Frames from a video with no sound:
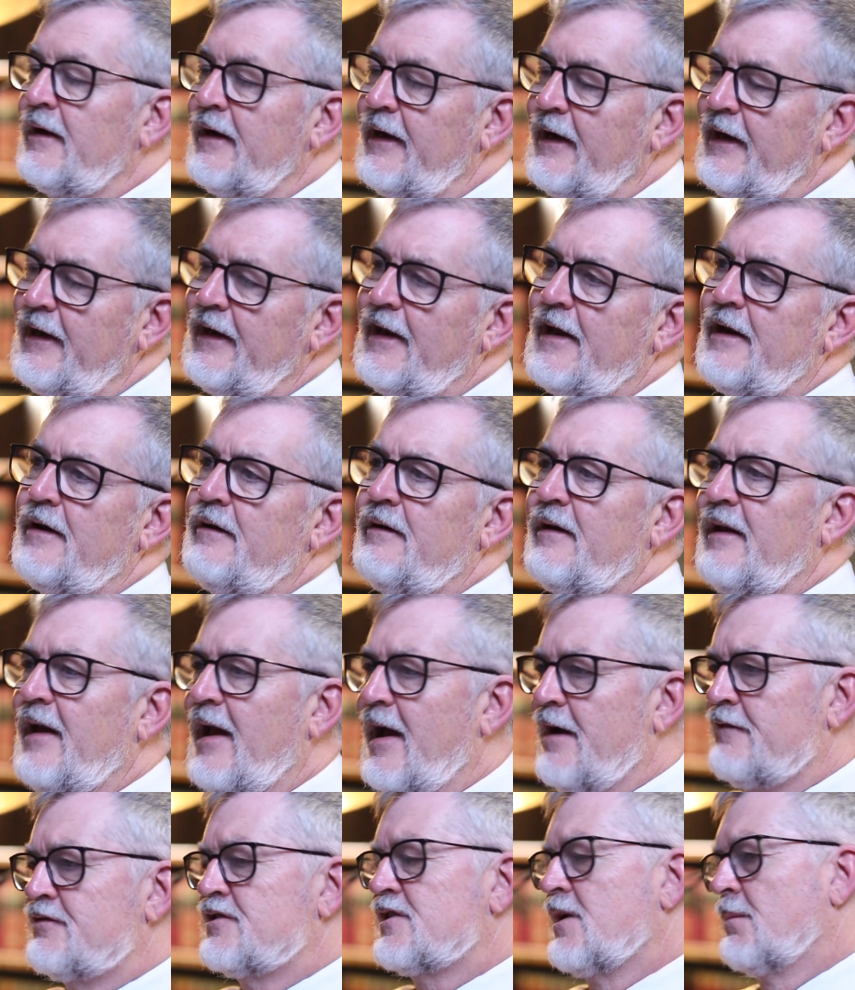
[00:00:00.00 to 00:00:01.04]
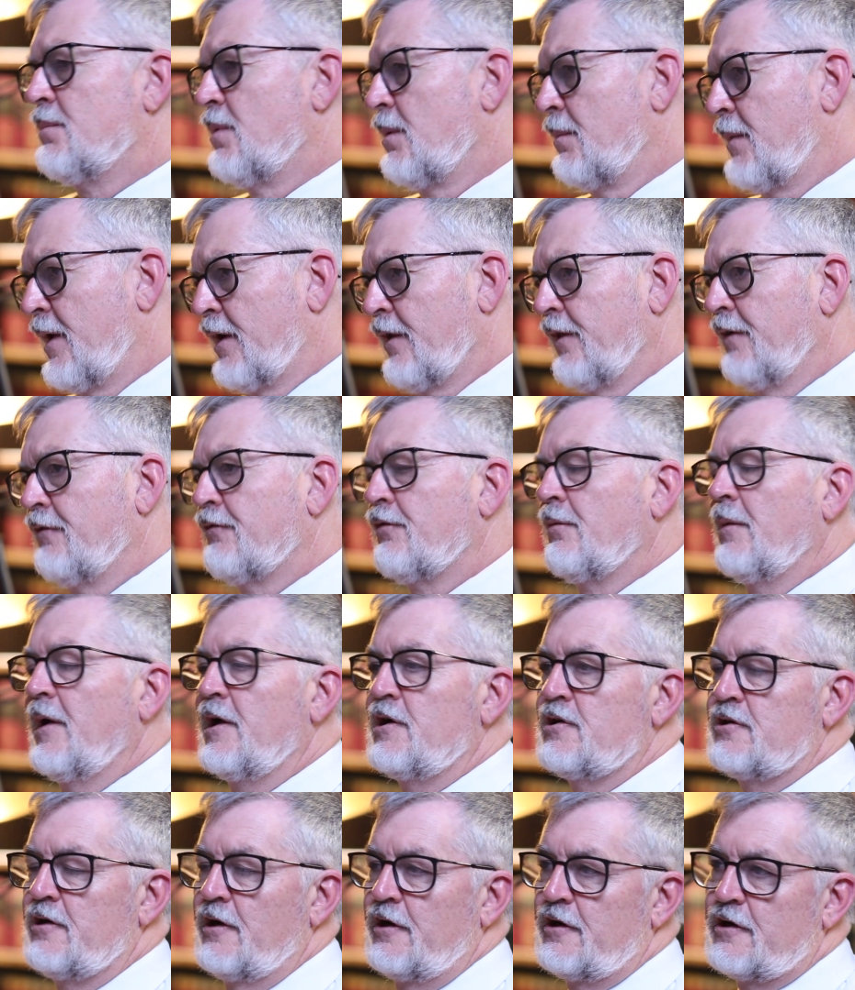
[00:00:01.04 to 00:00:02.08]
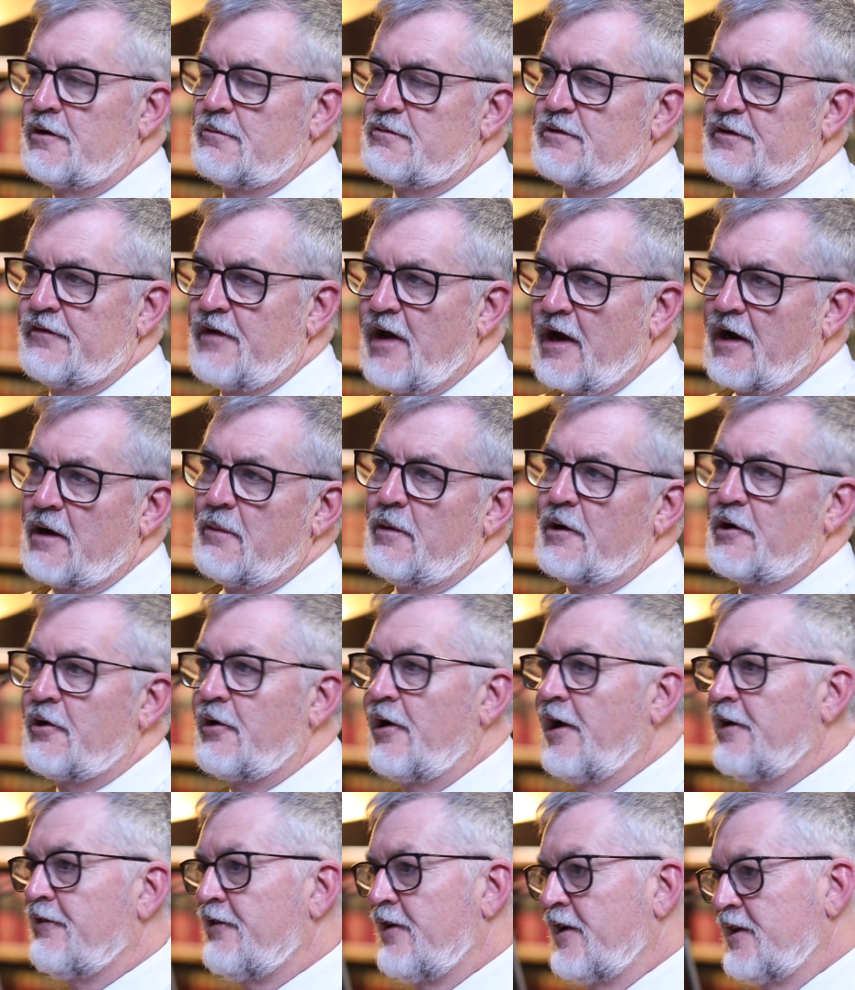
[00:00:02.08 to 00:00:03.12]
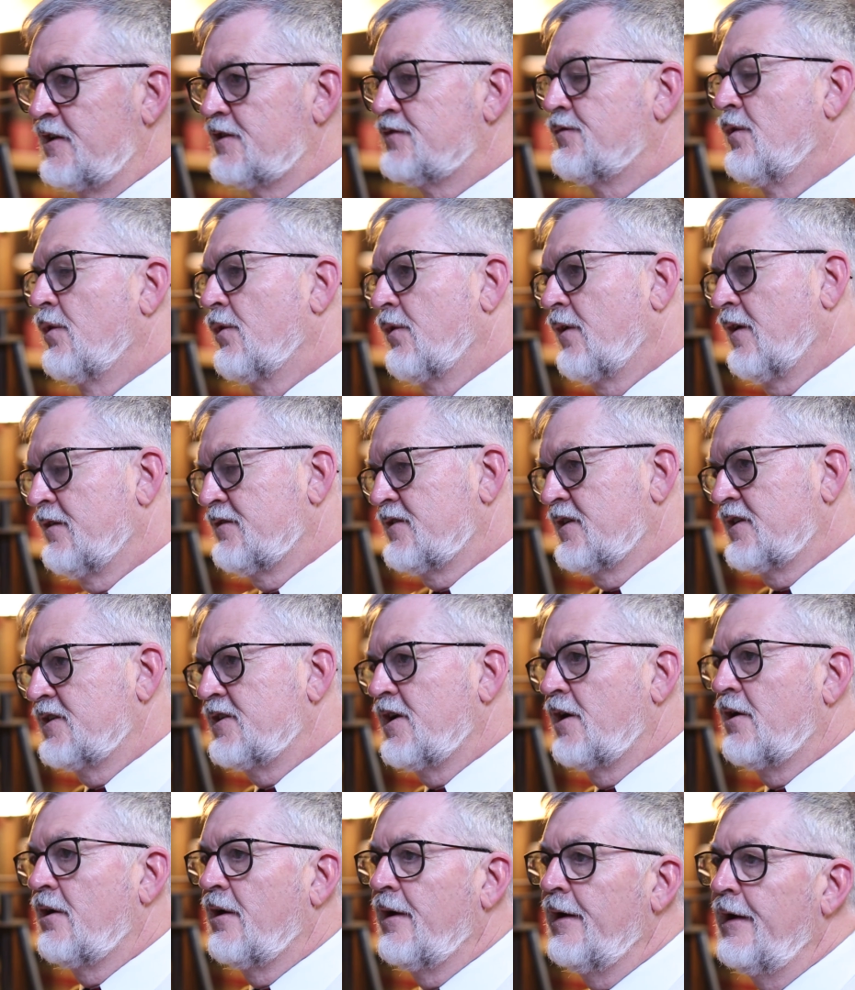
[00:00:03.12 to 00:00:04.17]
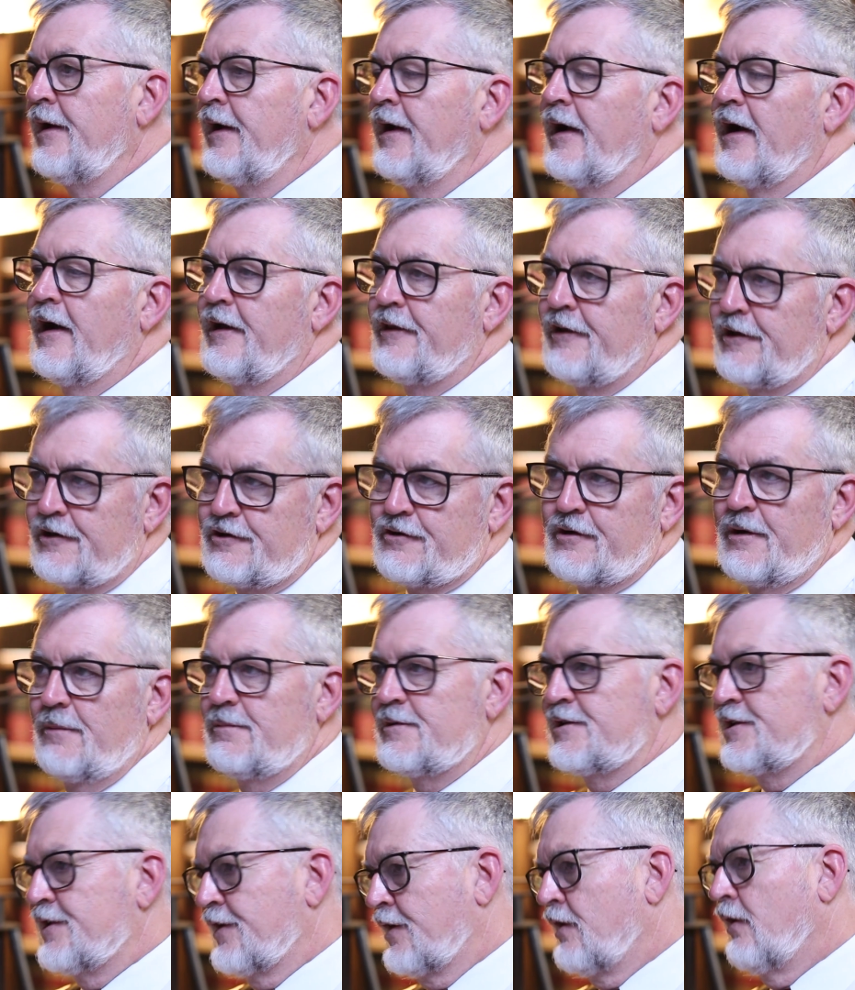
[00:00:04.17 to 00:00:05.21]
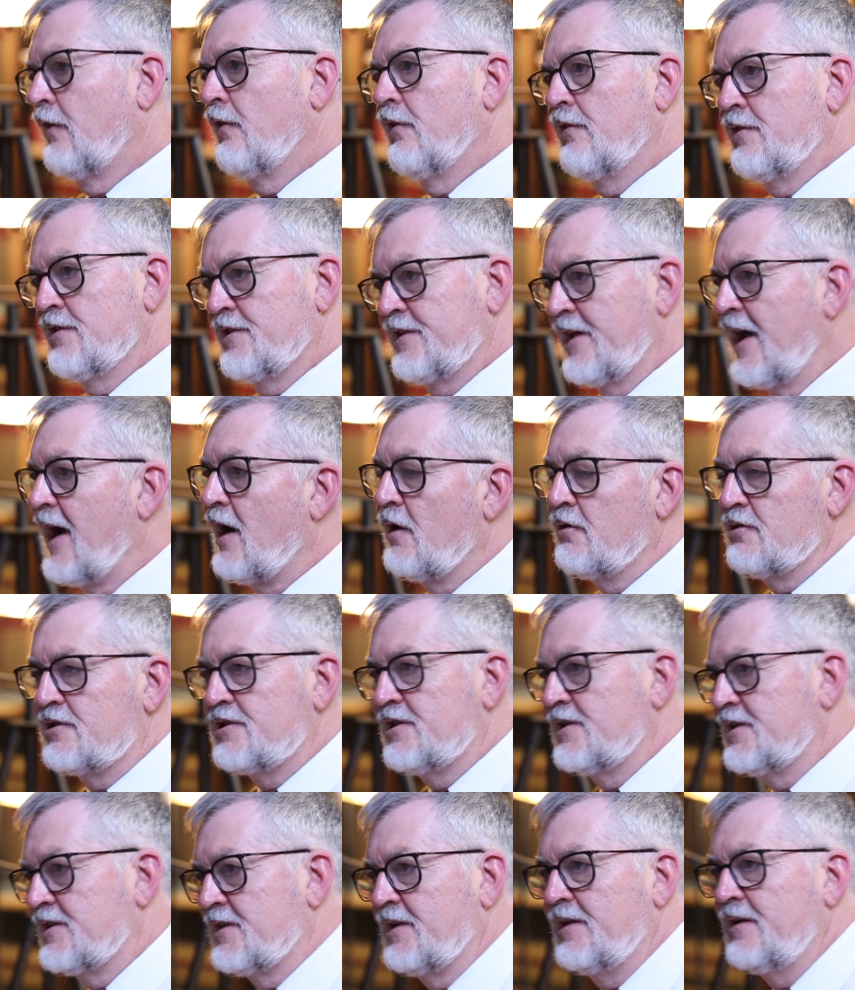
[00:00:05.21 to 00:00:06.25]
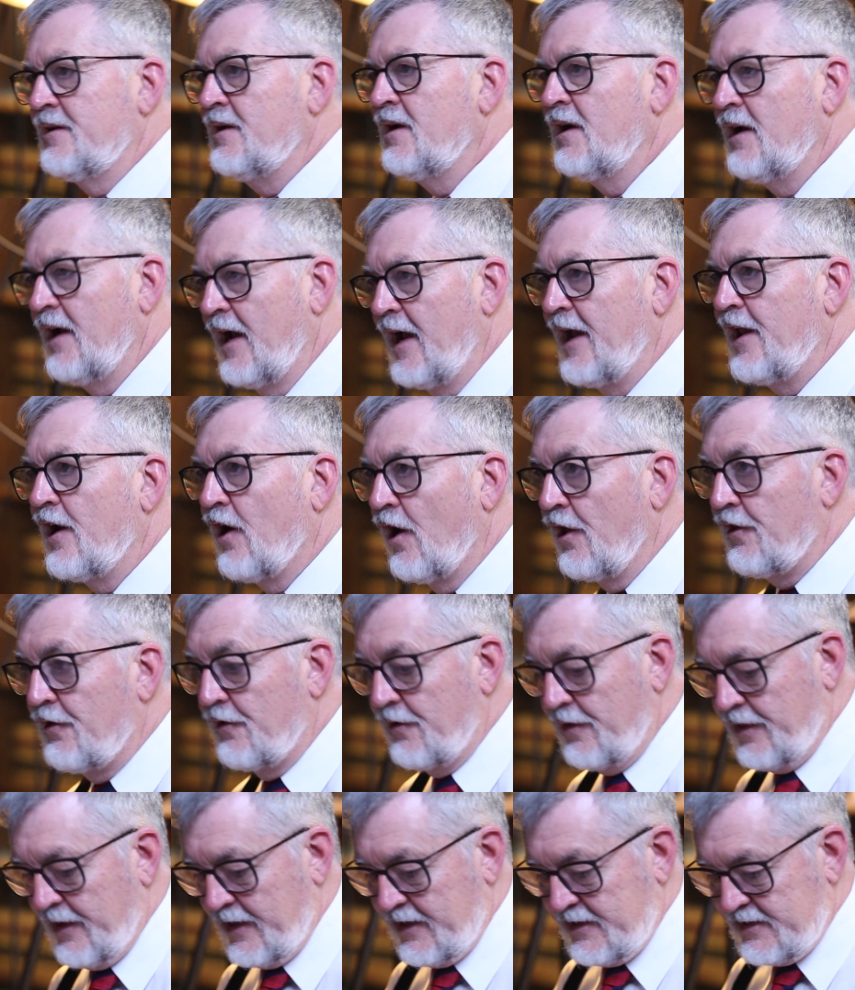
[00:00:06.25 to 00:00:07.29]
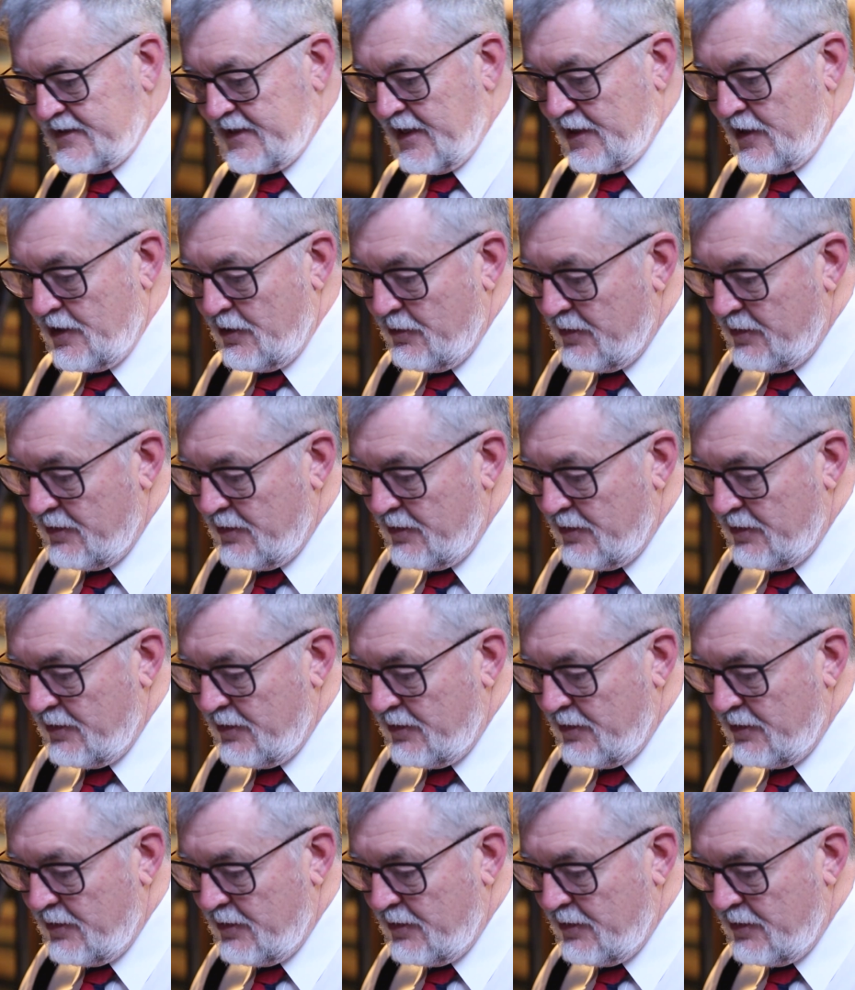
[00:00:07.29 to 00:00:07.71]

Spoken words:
And then have supplemental information in terms of documentary evidence, photographs, etc., on the trips, the cars, the houses, and other things that you